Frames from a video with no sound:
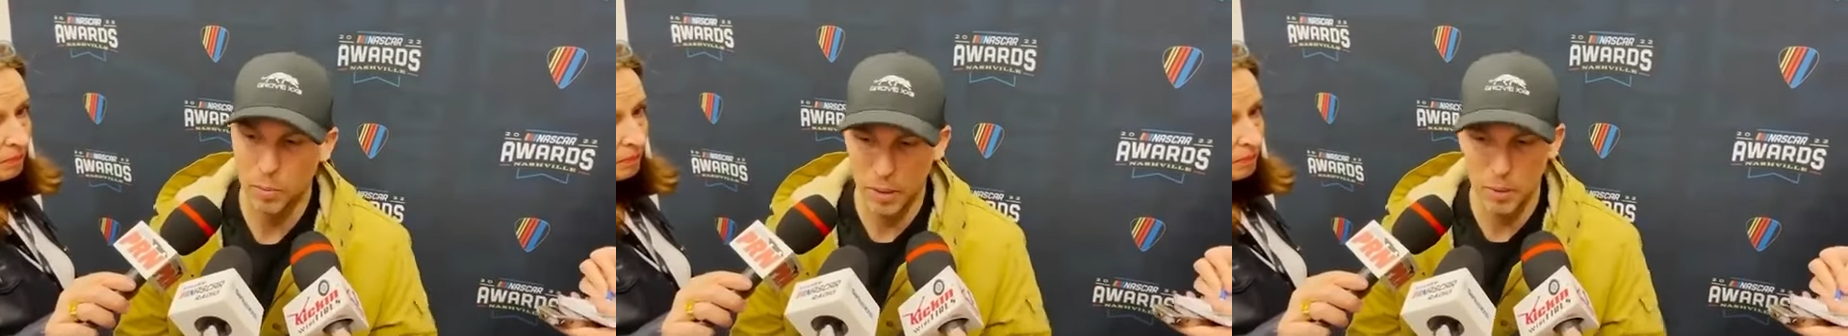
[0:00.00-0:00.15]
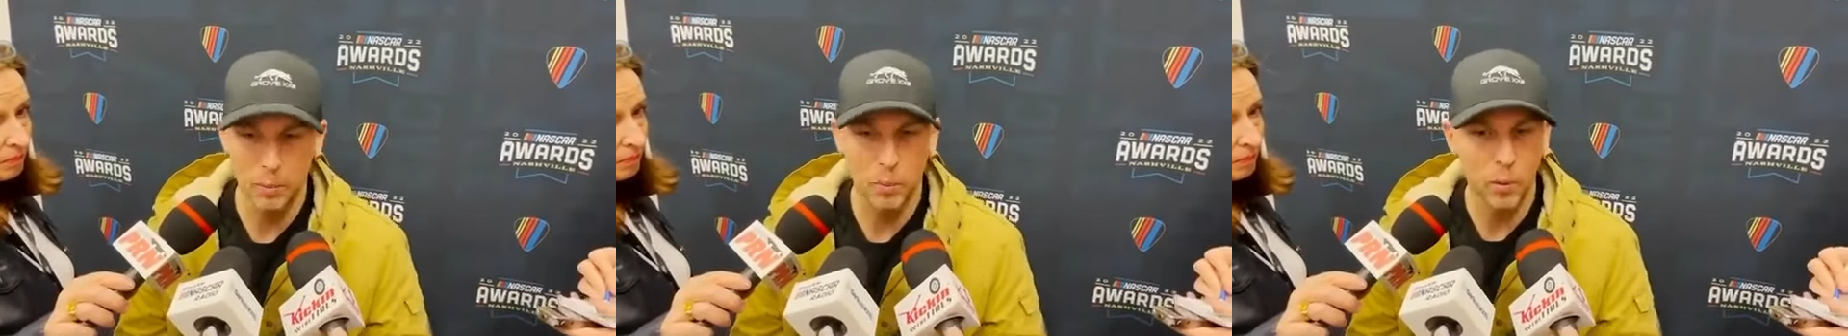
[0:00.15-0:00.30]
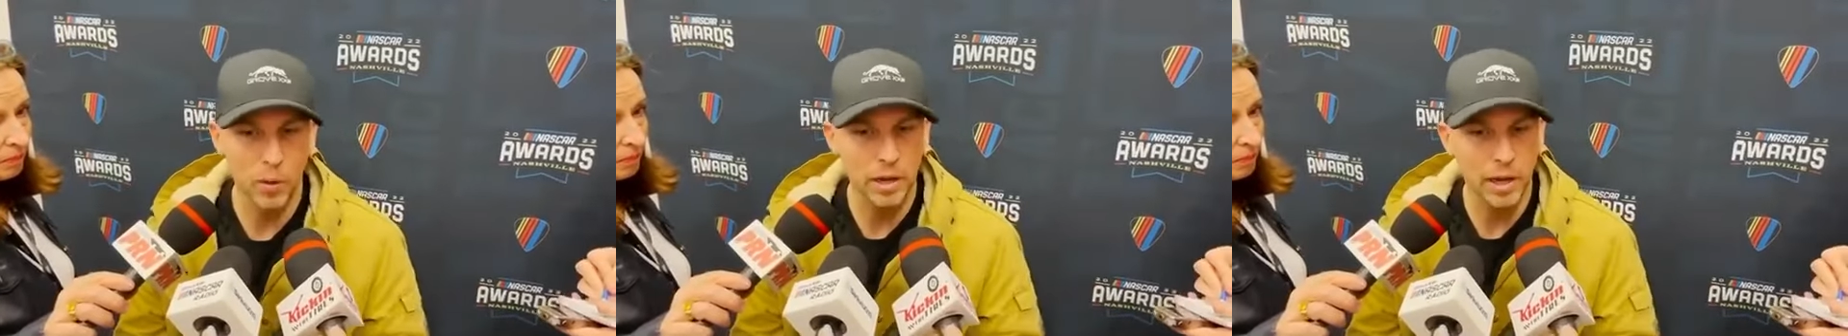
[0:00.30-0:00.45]

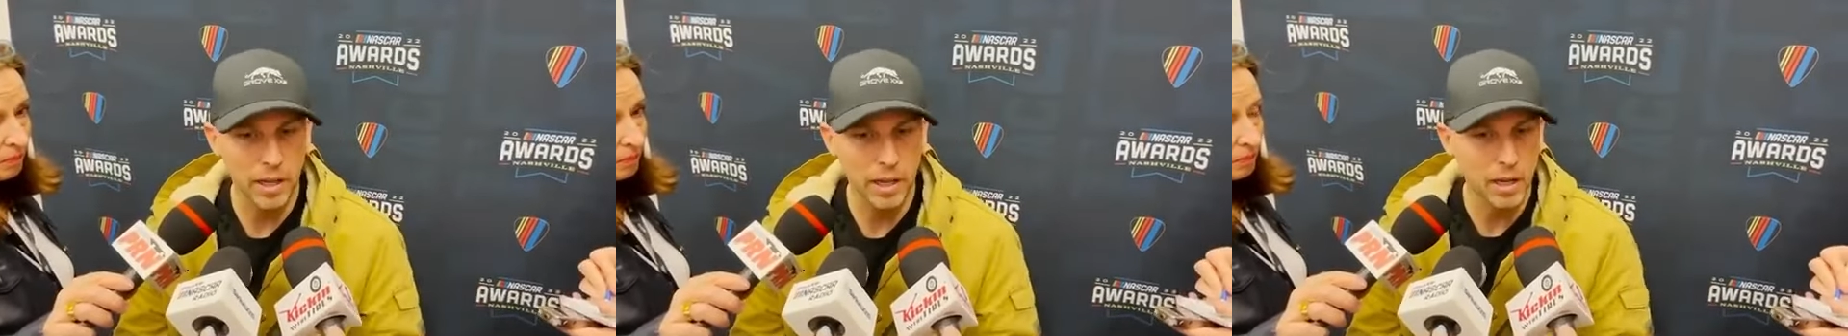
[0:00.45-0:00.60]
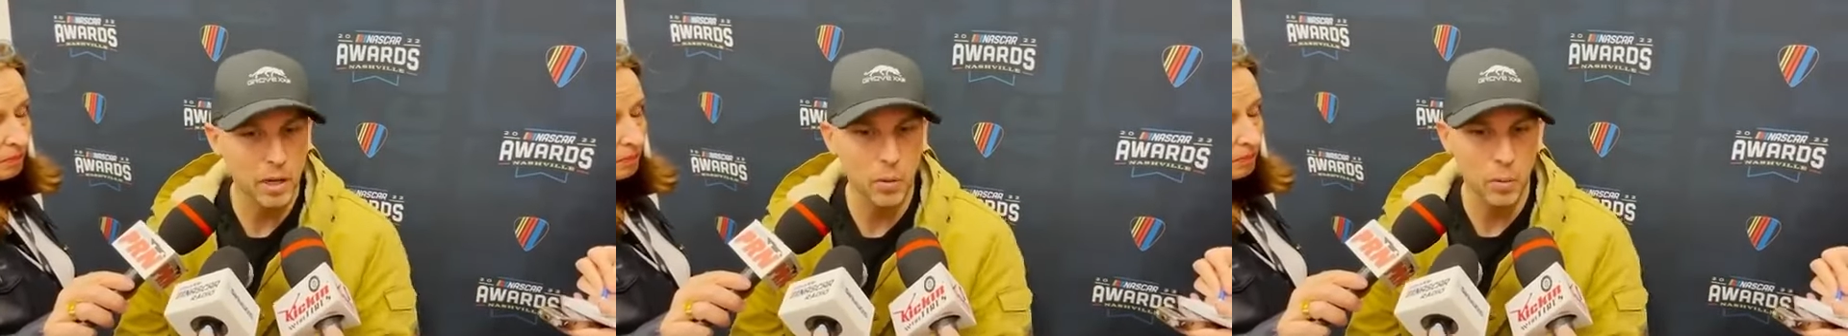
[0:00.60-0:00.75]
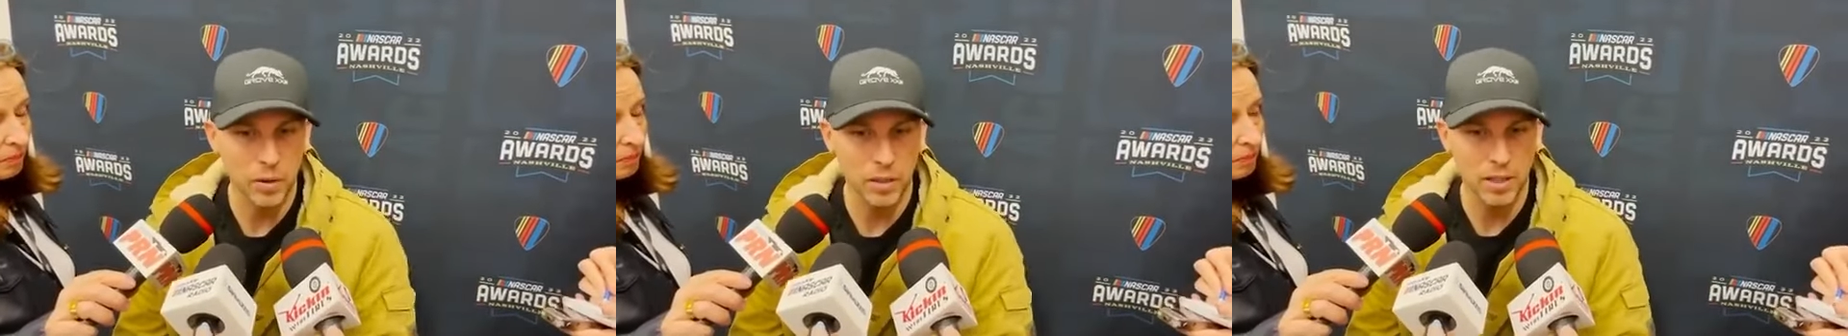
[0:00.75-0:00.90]
pinpoint
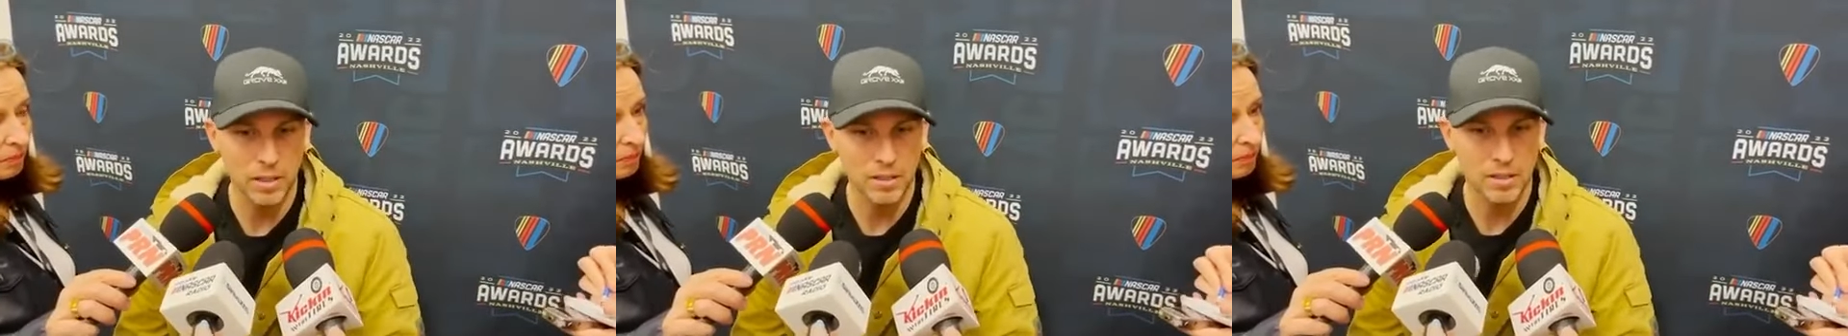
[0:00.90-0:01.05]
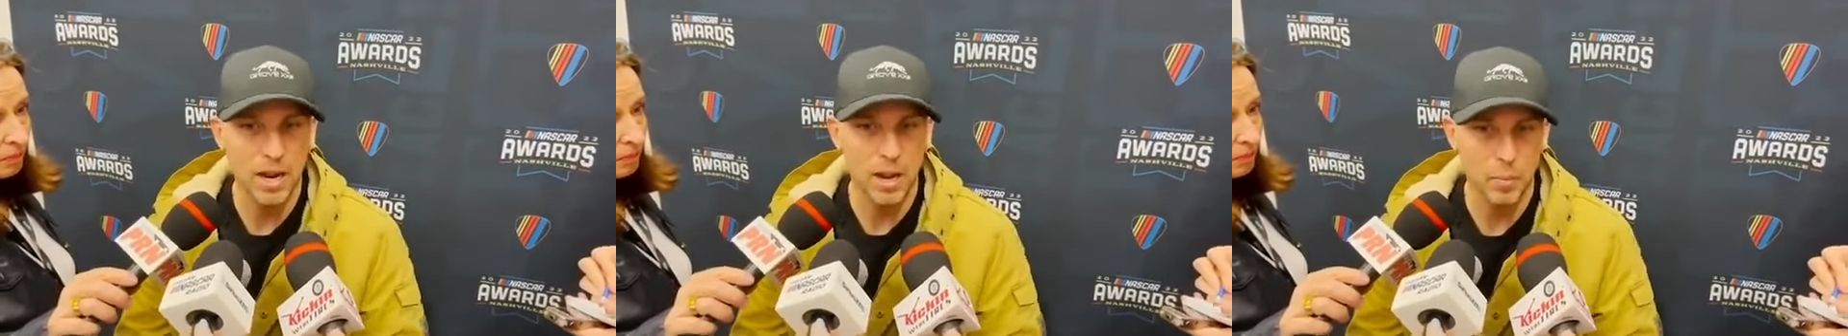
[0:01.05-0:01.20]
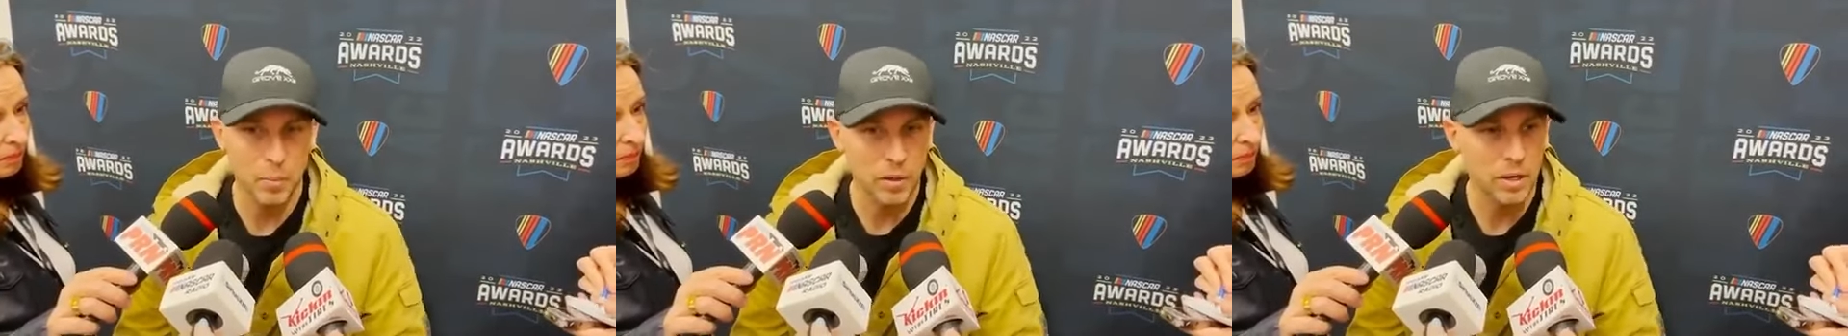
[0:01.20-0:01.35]
anyone
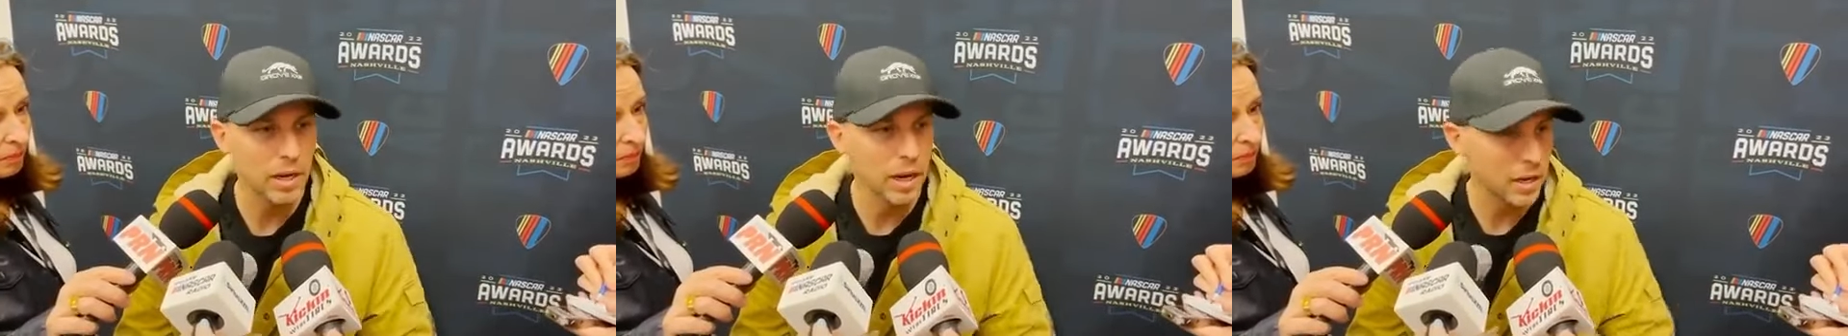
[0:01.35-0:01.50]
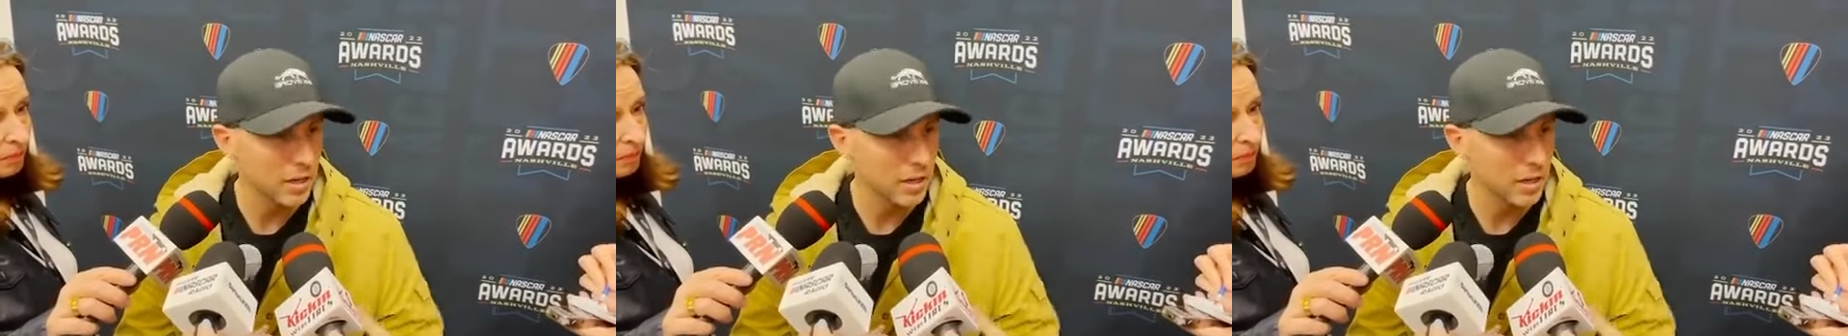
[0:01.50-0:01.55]
that's not been a